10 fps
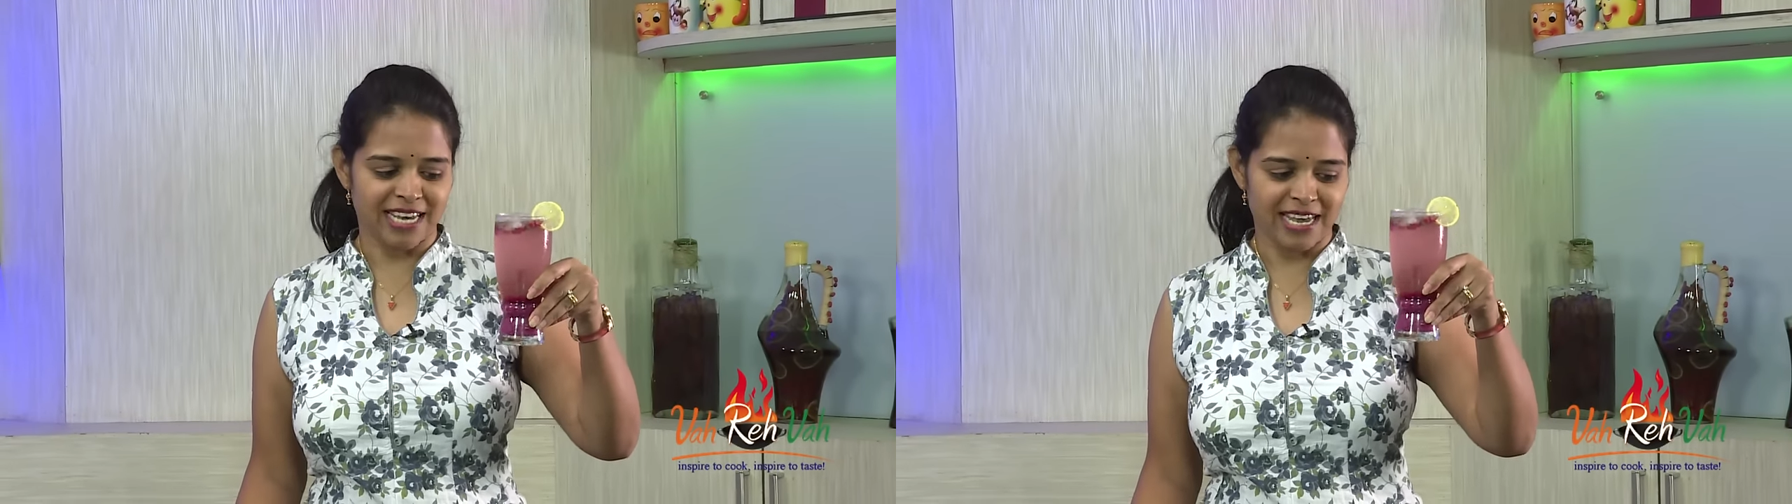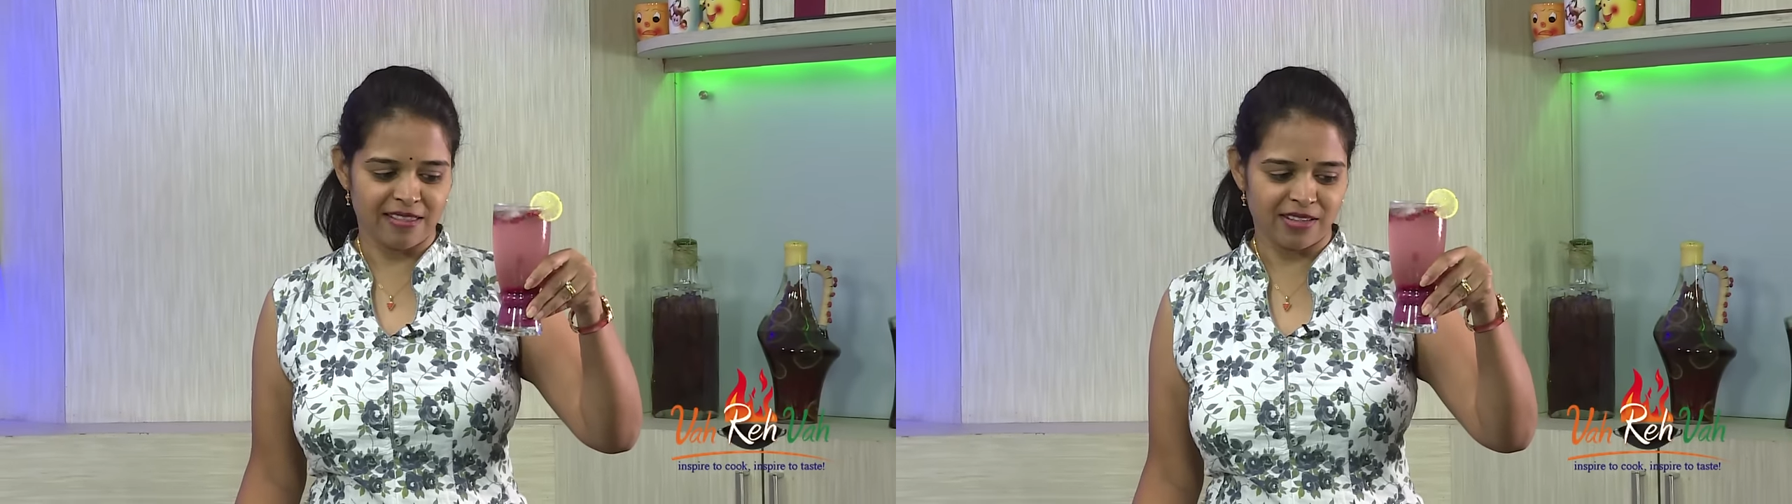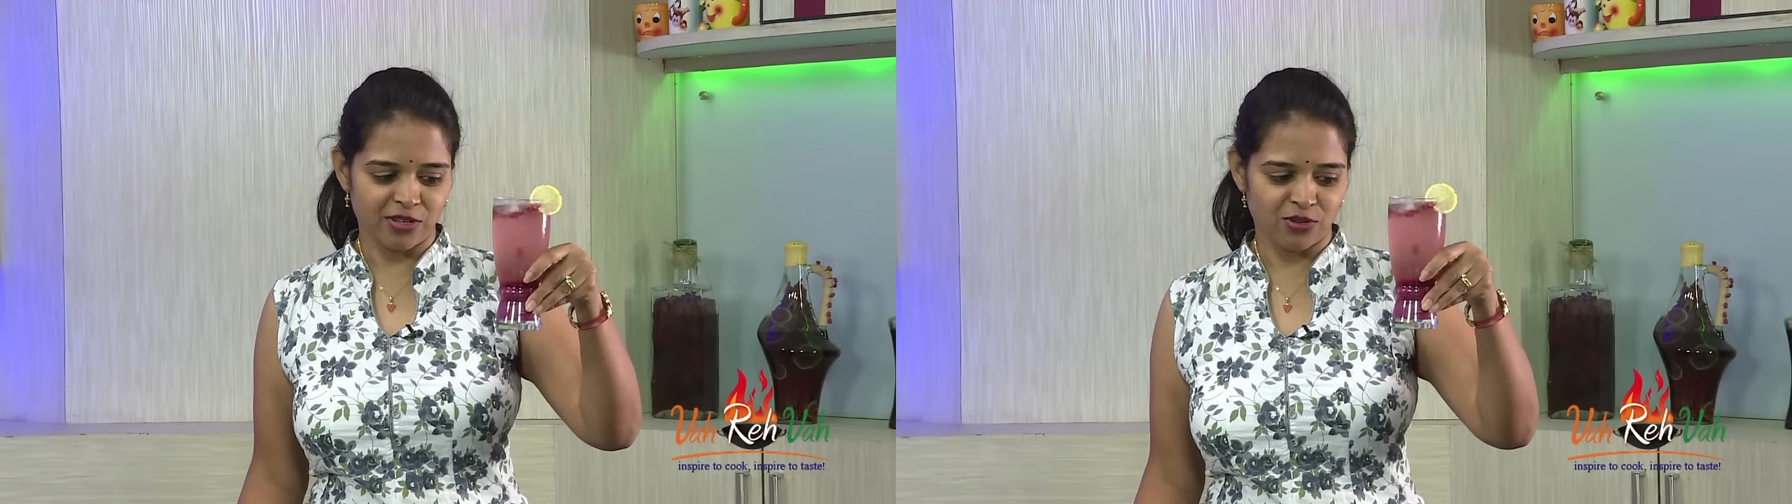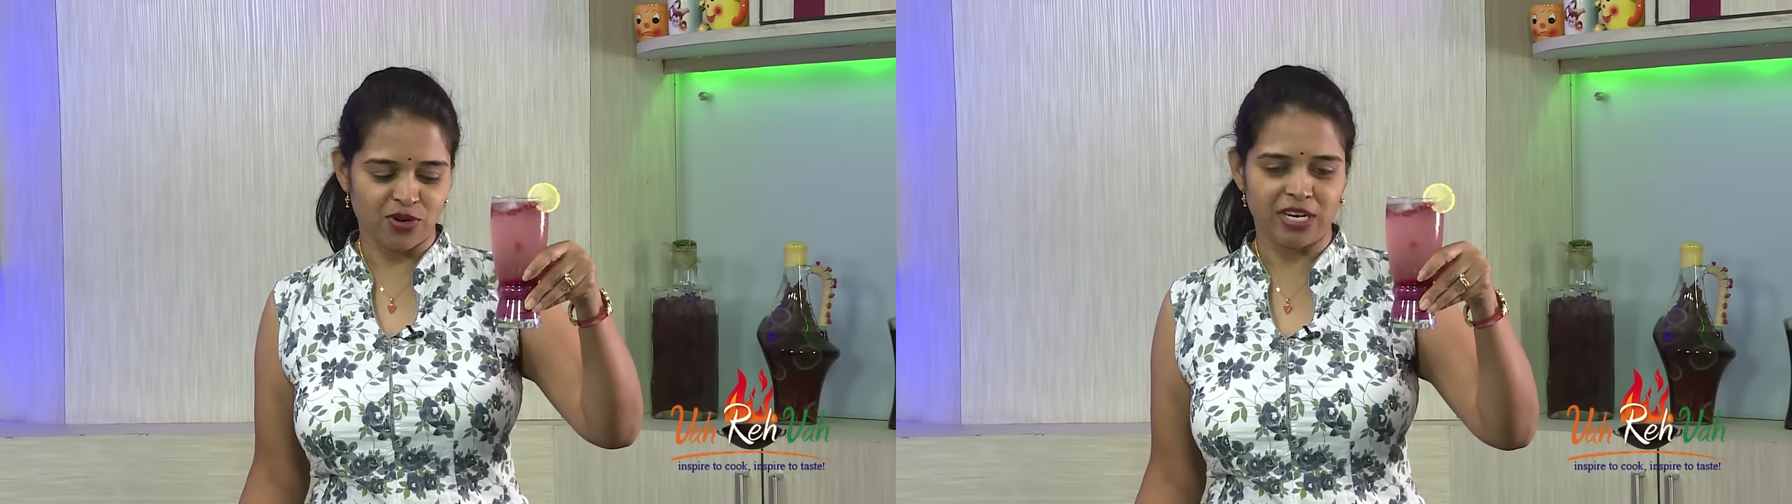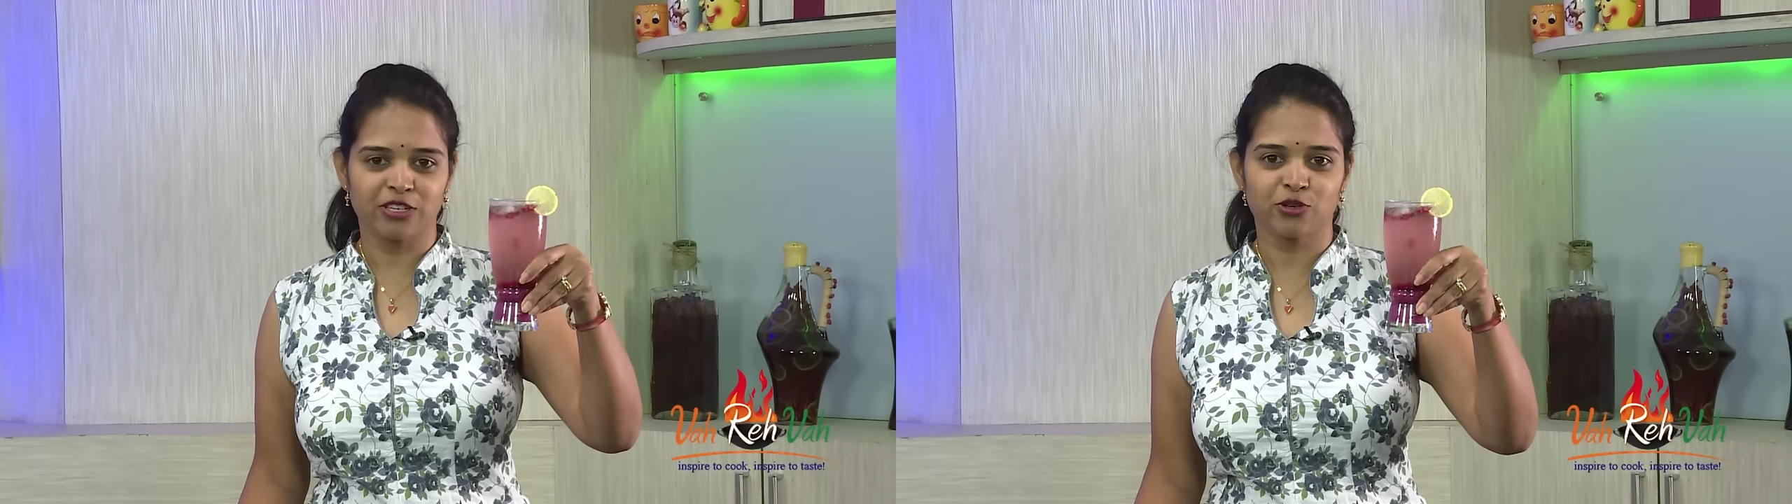and this is
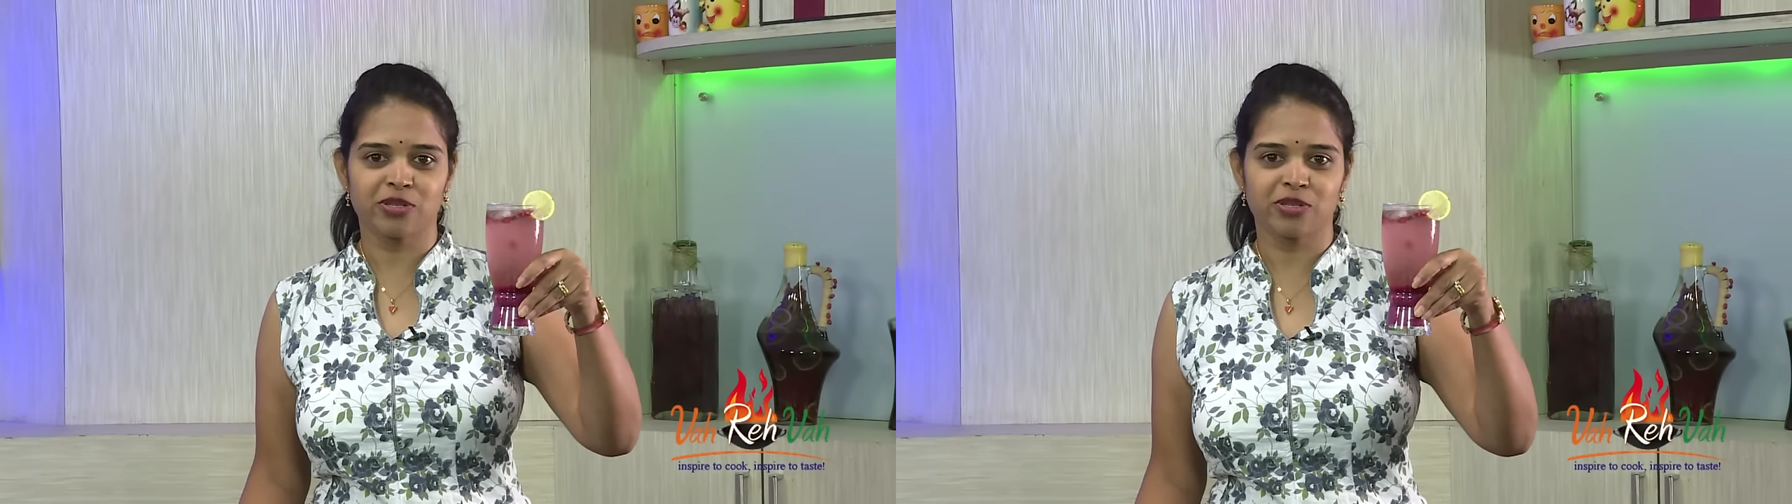ready to